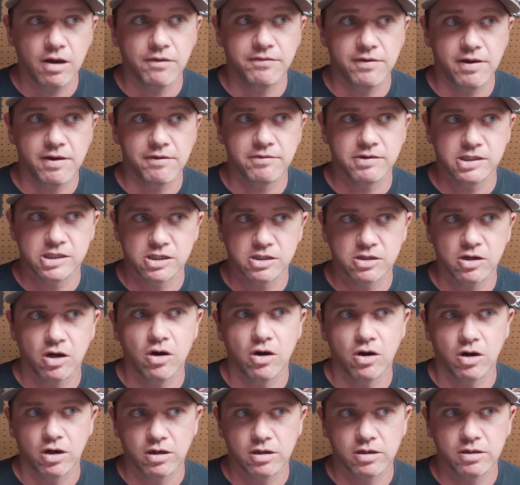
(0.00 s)
every
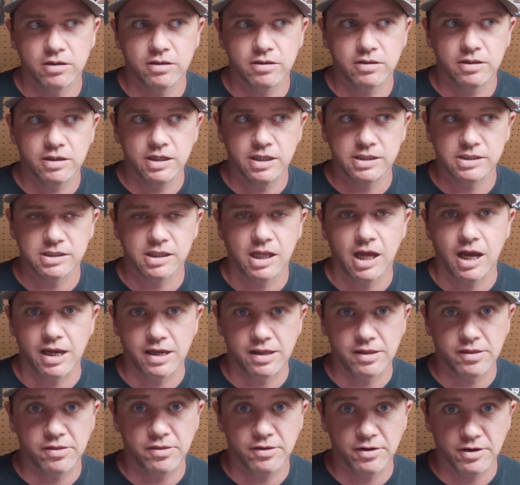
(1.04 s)
start is
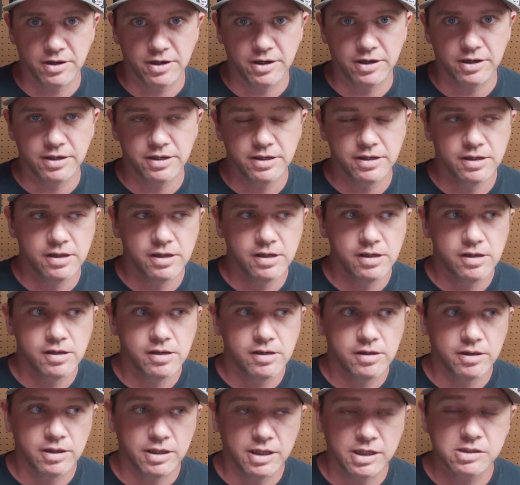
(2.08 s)
like 3rd.
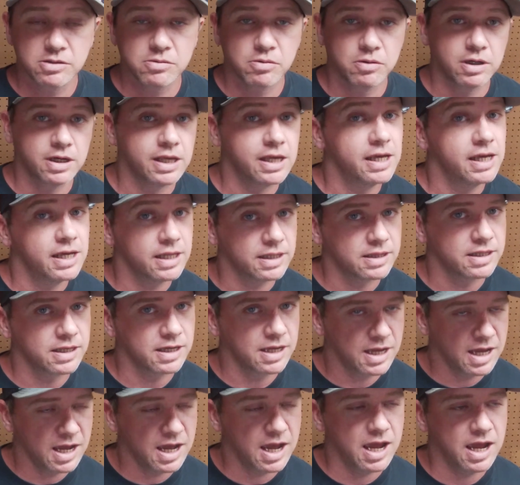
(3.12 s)
This one he hit the
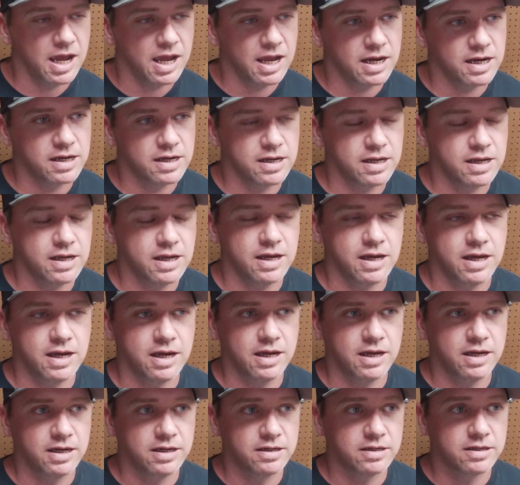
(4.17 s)
gate
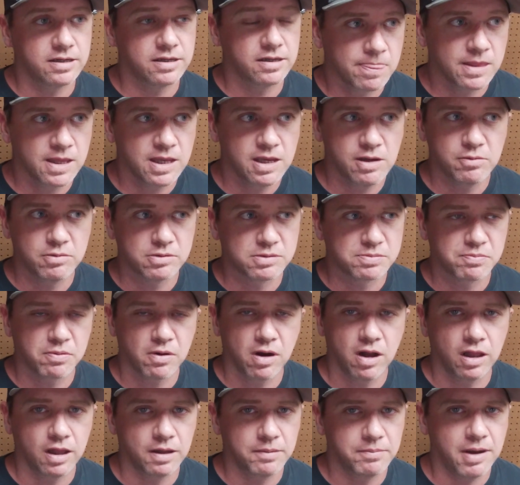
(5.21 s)
and he was
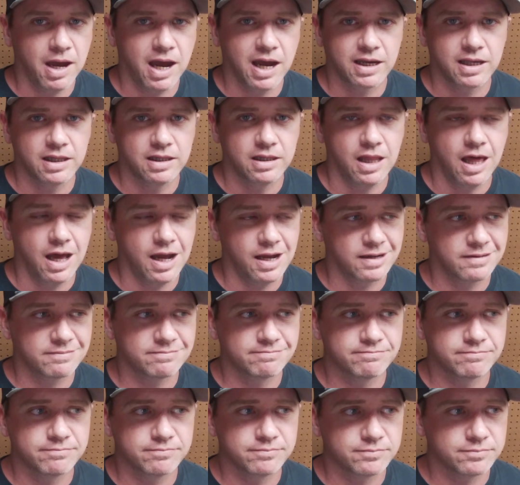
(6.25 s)
probably back in like
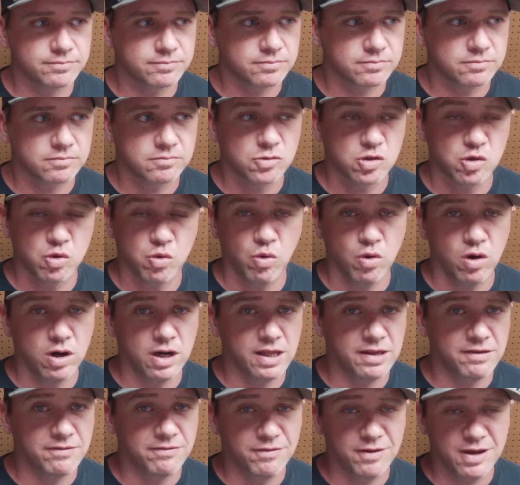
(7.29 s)

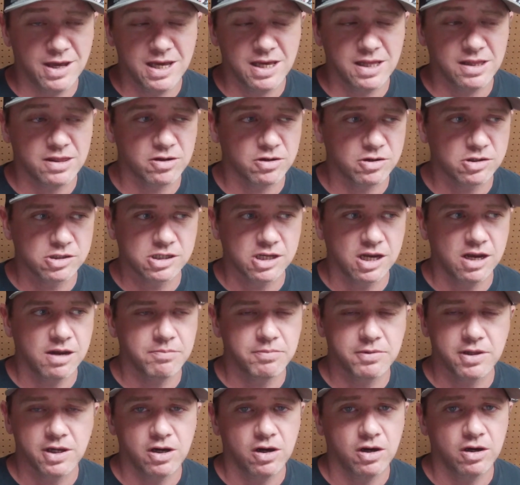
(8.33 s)
25th or
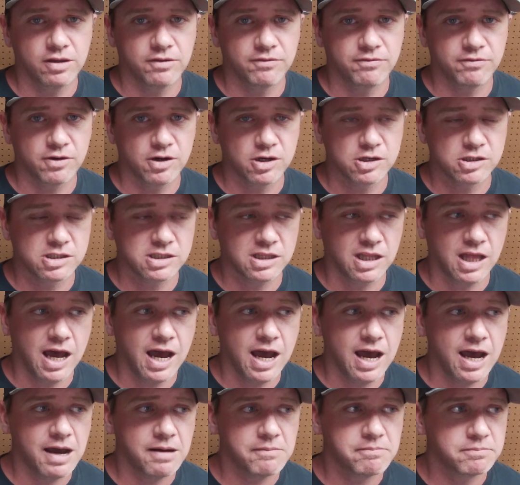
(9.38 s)
something on the first
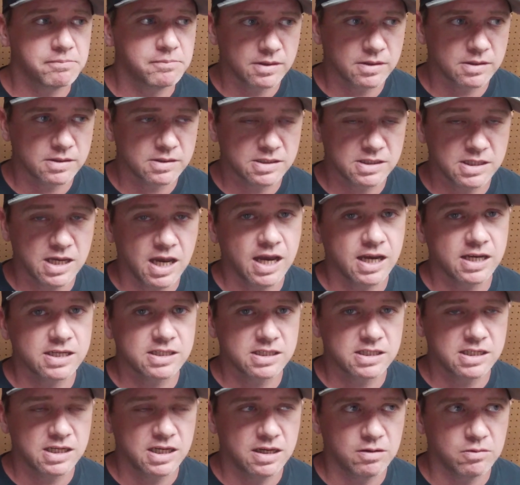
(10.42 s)
lap.
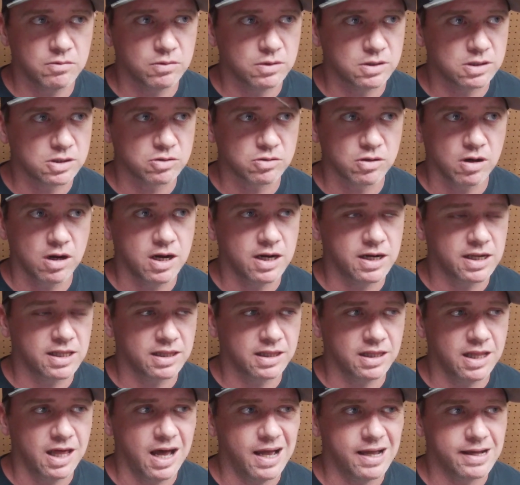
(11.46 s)
Sexton was
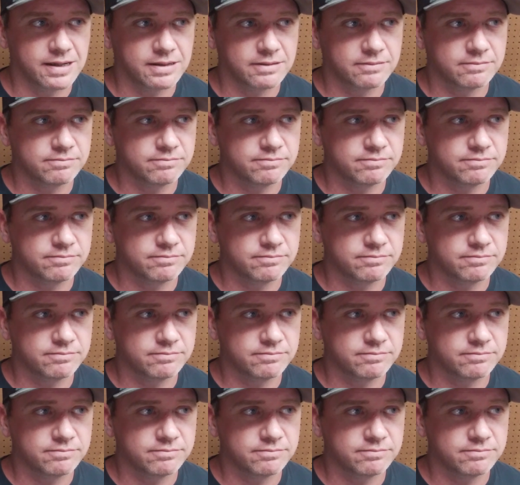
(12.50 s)
running like